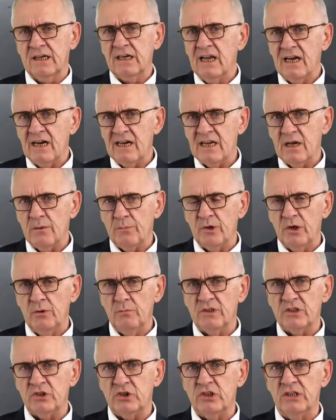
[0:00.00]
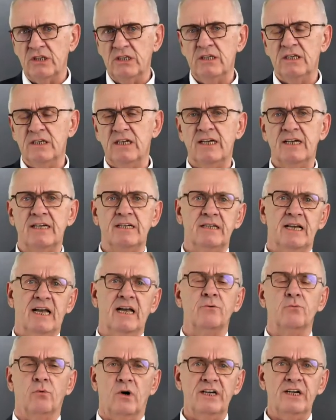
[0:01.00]
reliable machining,
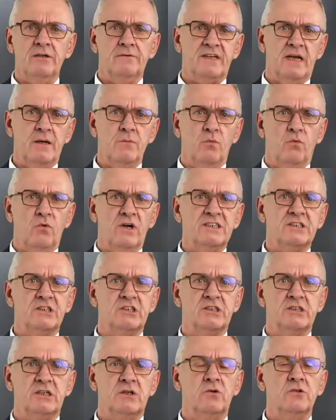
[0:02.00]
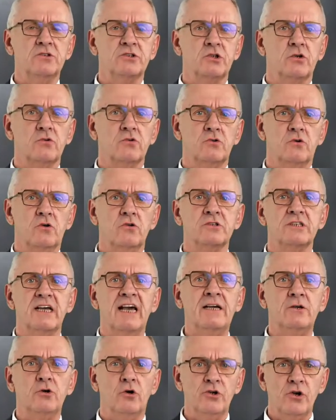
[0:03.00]
and one of them was also called
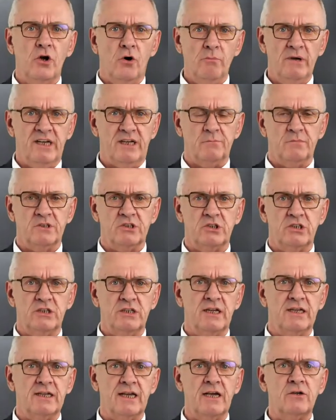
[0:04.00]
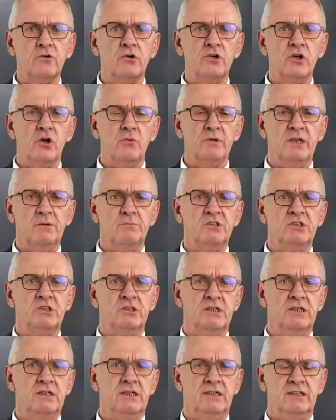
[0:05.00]
economic machining. Economic
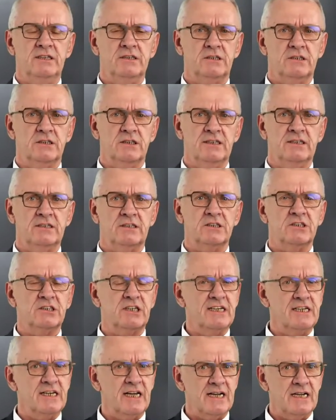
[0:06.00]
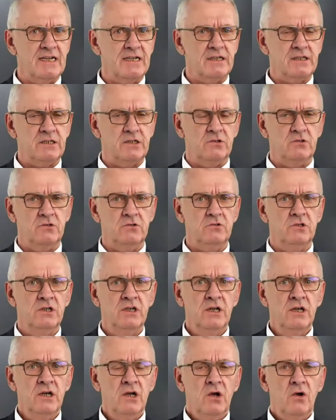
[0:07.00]
machining is a scenario
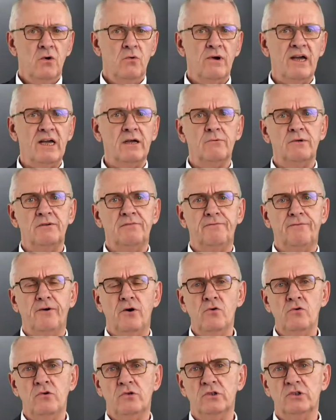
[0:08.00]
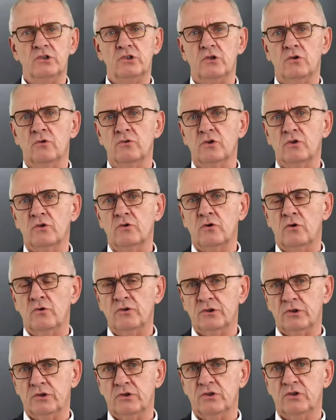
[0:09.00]
where we focus on
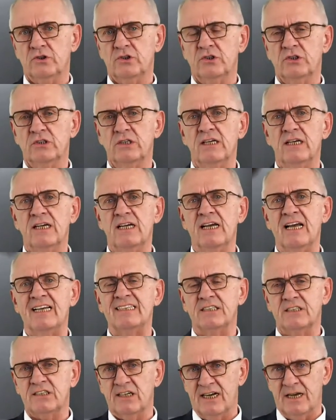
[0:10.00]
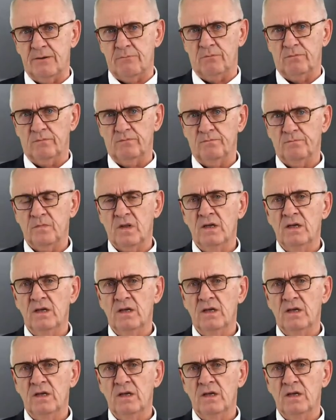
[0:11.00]
costs and time,